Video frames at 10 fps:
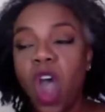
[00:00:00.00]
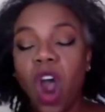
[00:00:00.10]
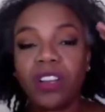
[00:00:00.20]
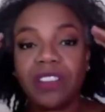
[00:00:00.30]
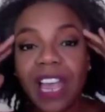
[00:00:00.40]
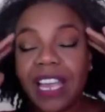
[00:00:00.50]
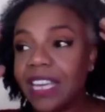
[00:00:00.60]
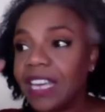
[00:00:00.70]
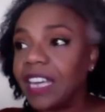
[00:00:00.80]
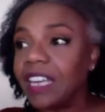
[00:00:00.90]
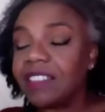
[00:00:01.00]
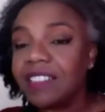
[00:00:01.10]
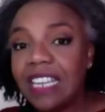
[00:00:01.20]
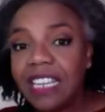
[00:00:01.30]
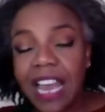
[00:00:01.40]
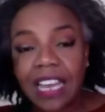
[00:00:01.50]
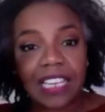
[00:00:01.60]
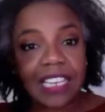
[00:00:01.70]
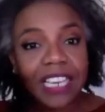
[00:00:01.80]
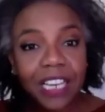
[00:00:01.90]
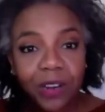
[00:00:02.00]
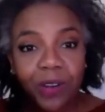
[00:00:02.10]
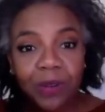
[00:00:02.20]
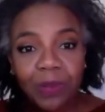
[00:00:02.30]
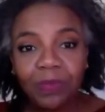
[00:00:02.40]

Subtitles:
are psychic and can see and can hear,